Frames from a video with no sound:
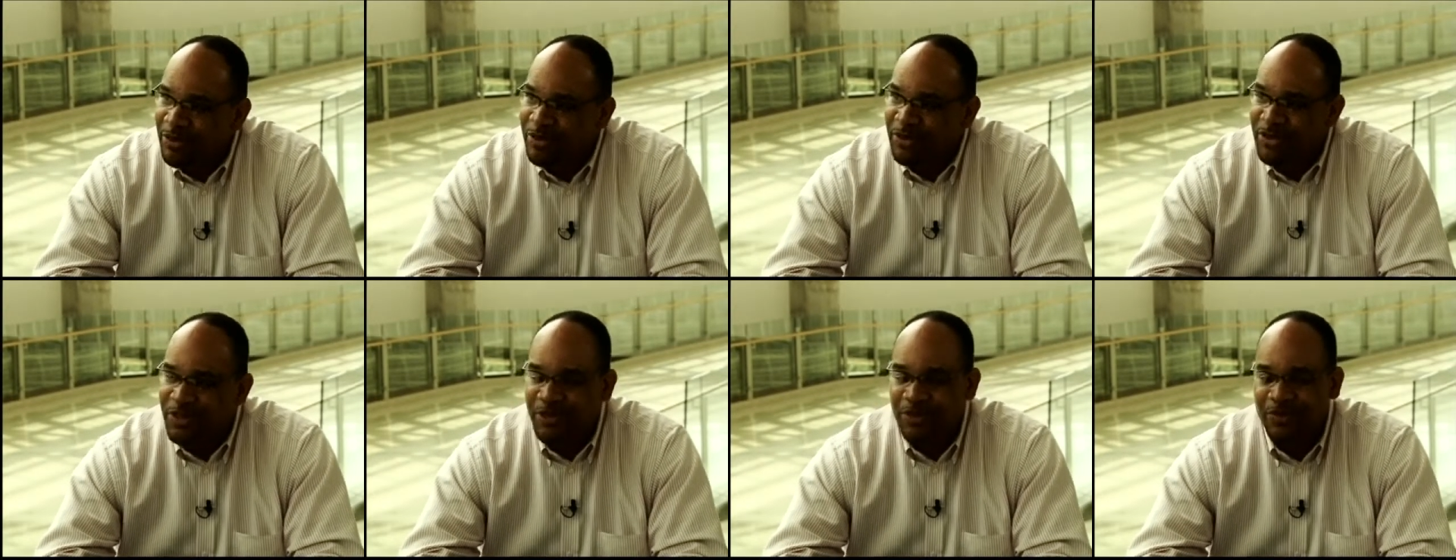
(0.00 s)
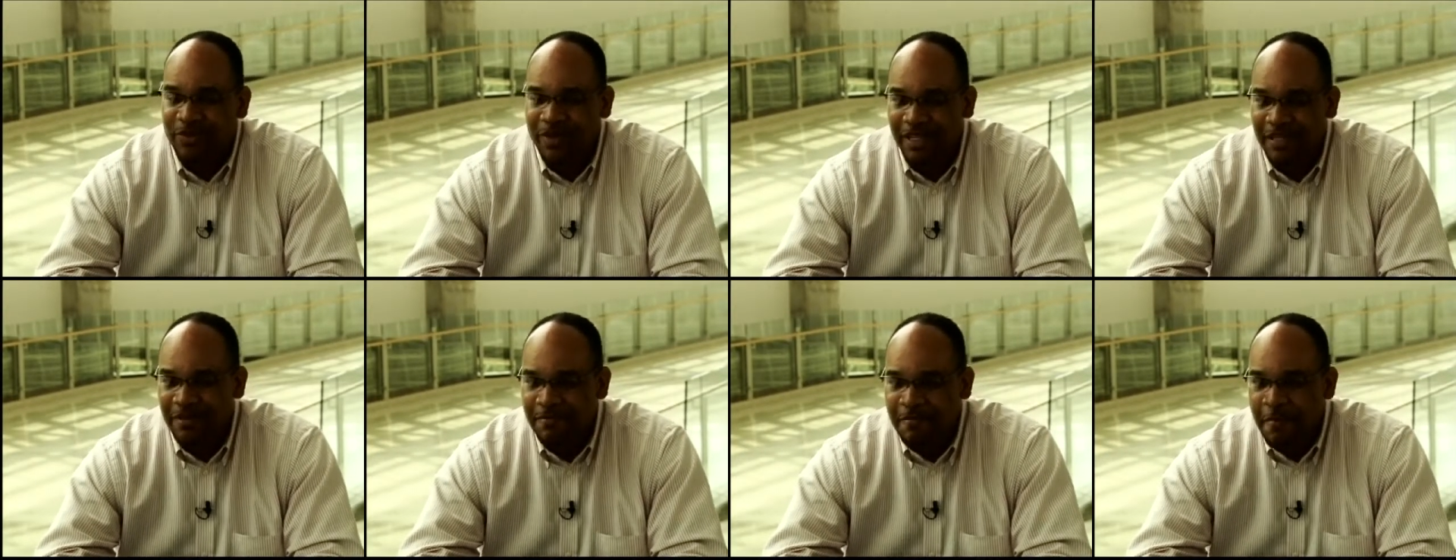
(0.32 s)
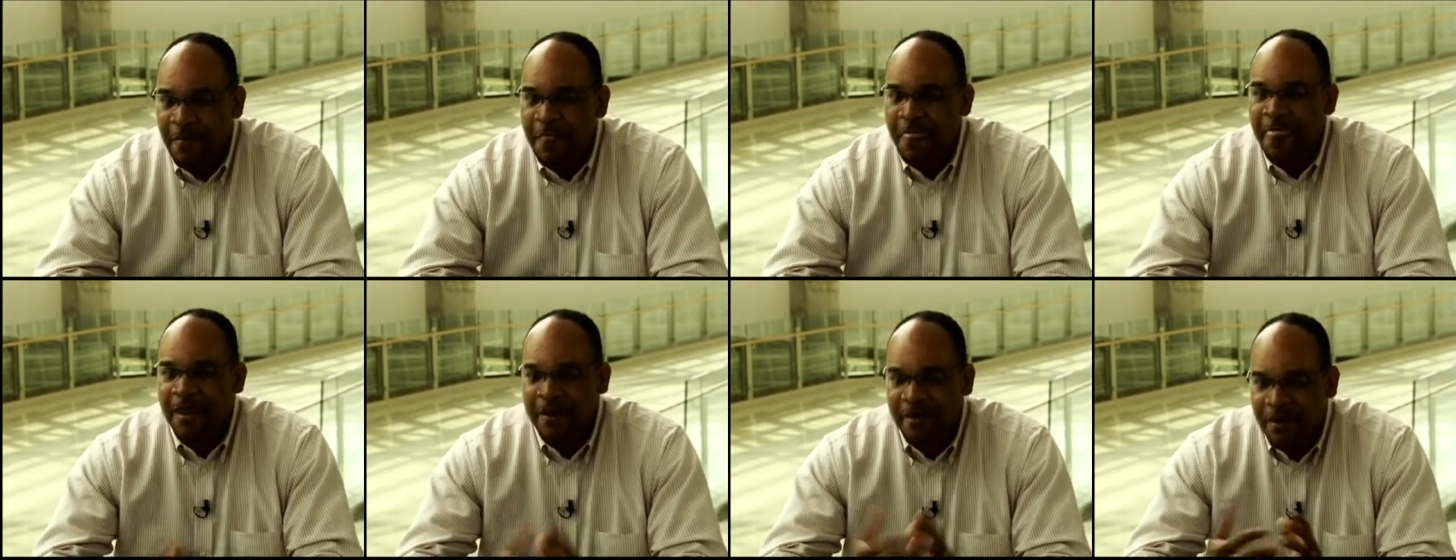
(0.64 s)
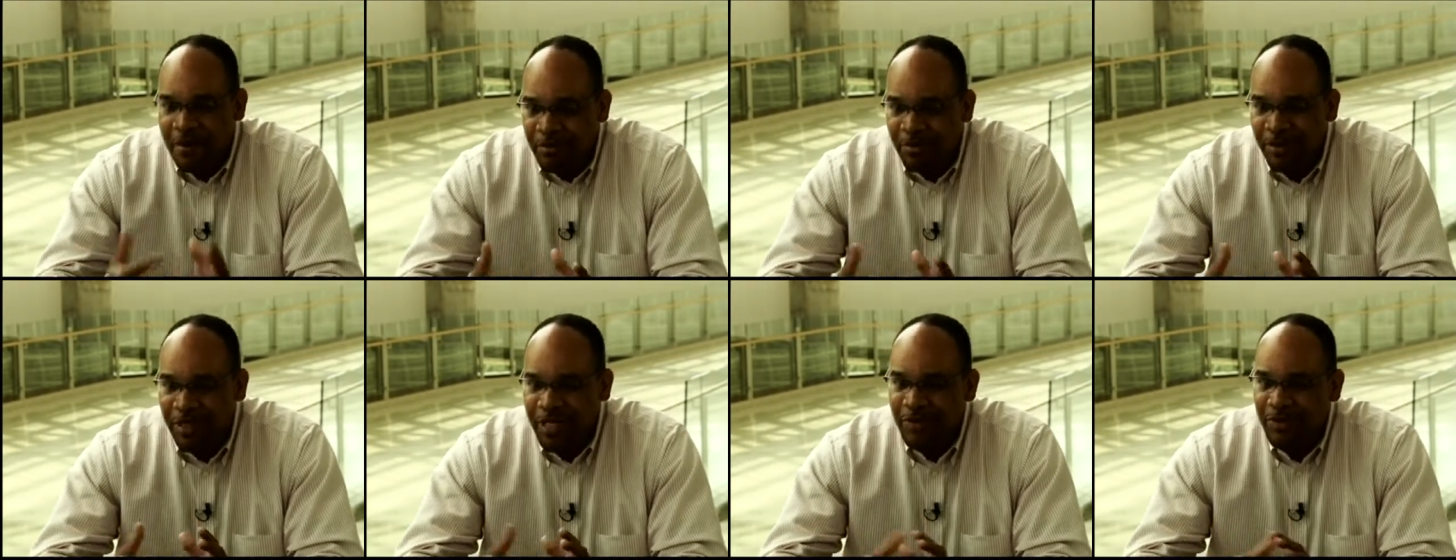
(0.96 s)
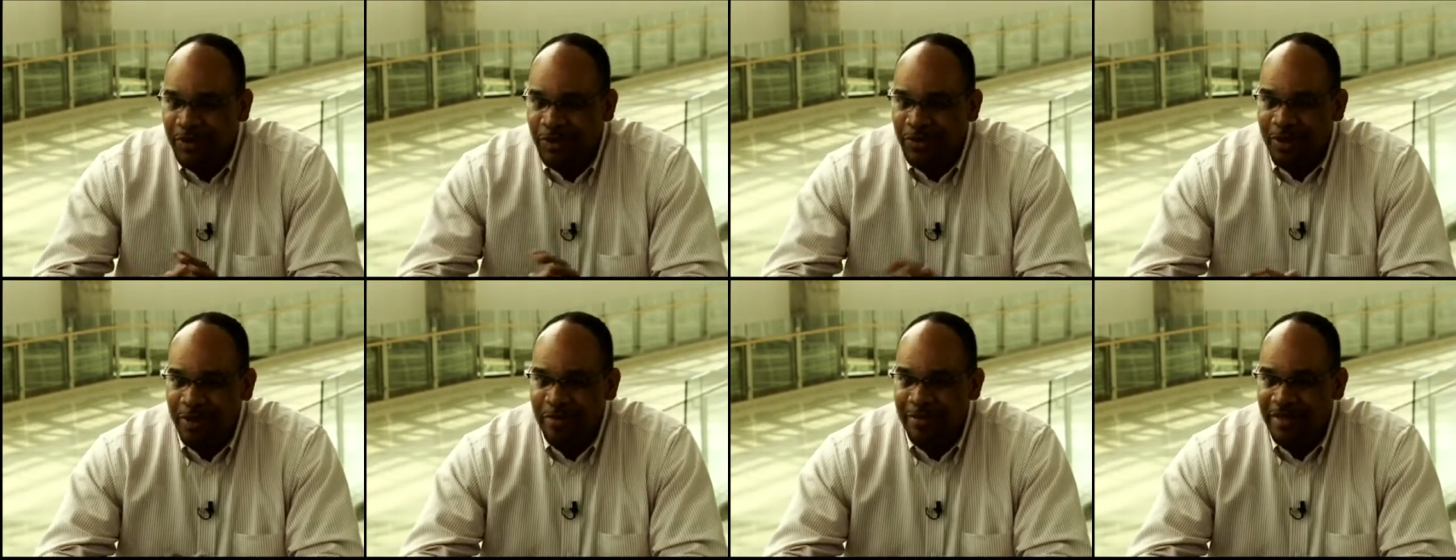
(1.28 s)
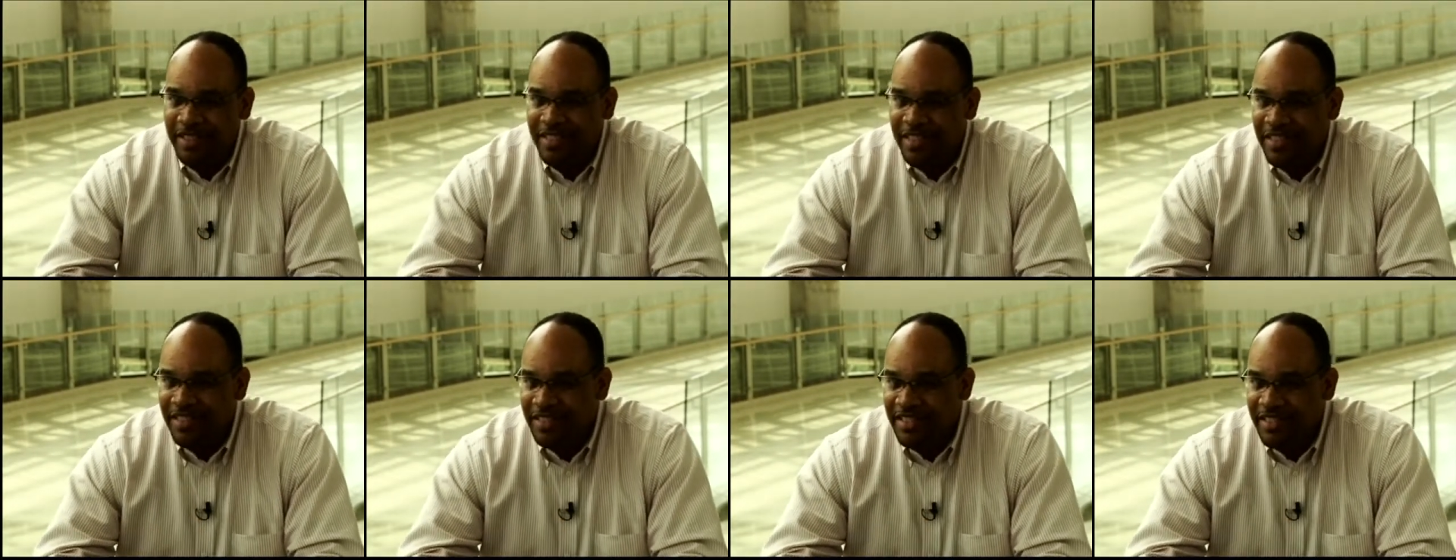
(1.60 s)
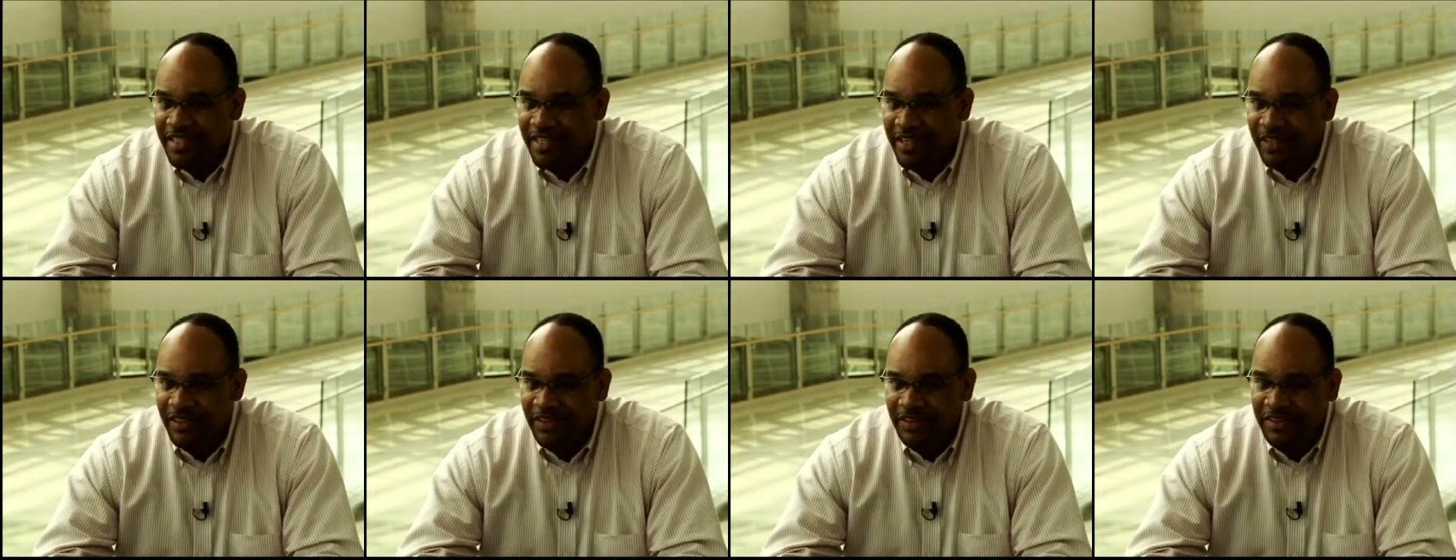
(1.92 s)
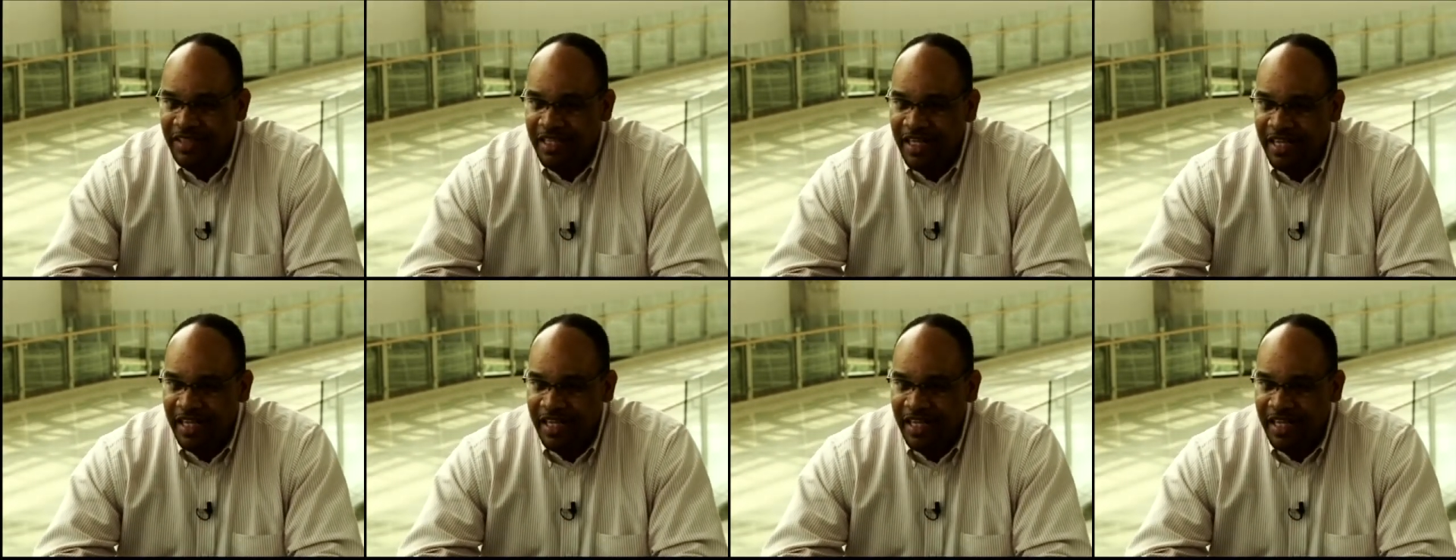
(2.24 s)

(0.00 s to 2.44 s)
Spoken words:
to play with Wayman Tisdale,